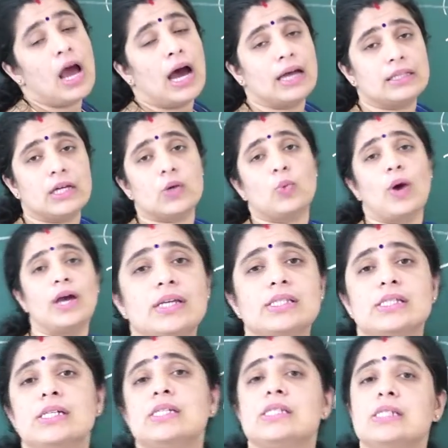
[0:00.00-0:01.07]
Otherwise
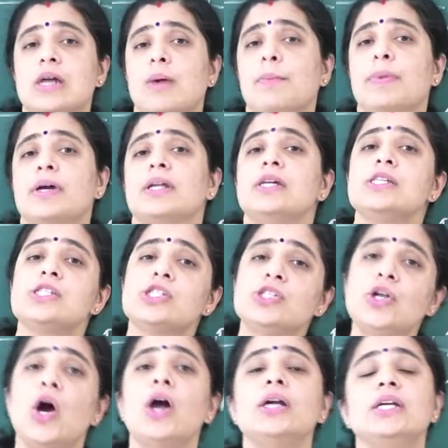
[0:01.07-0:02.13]
this number is
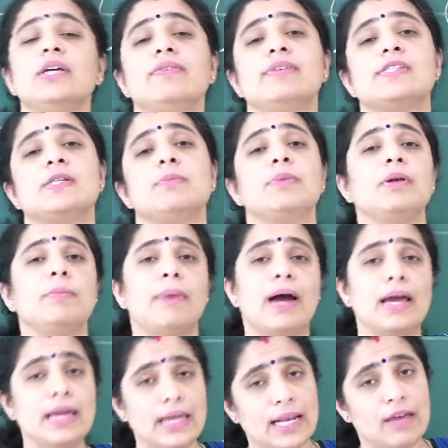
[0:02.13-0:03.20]
not divisible
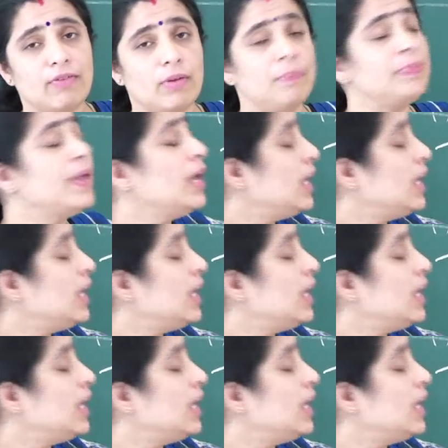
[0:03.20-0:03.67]
by 11.